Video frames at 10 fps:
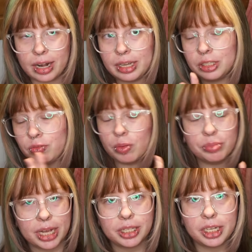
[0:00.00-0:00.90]
at least
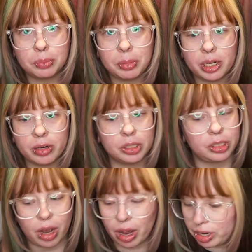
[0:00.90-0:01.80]
from that
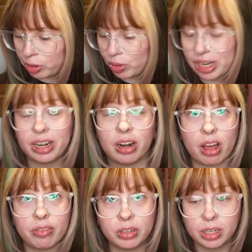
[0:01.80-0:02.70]
experience I really
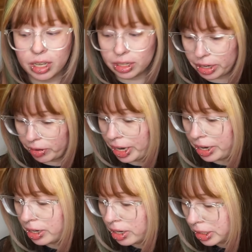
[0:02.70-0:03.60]
loved their
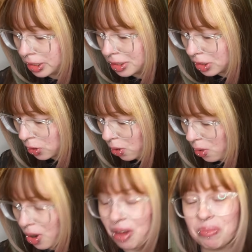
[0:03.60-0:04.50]
hair dyes,
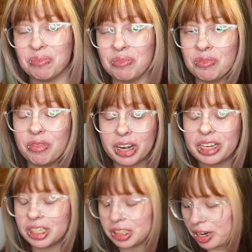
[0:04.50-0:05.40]
so I'm very
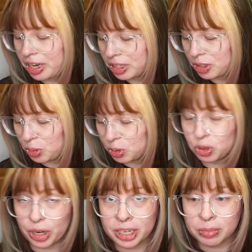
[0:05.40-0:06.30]
excited to
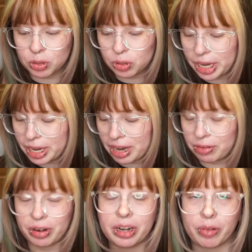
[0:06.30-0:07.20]
try them today
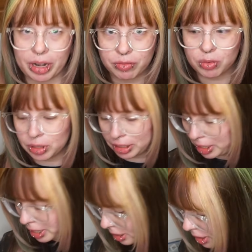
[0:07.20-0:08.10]
and very grateful
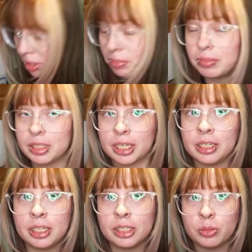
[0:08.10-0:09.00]
that they
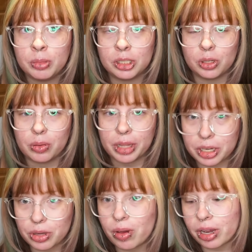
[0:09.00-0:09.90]
sent these to me, so
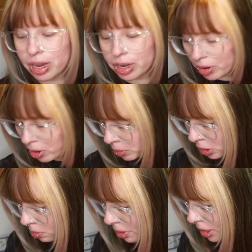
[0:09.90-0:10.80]
thank you again,
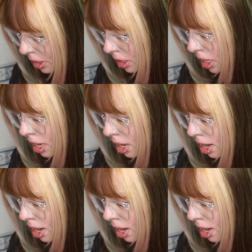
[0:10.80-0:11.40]
Herman's Amazing.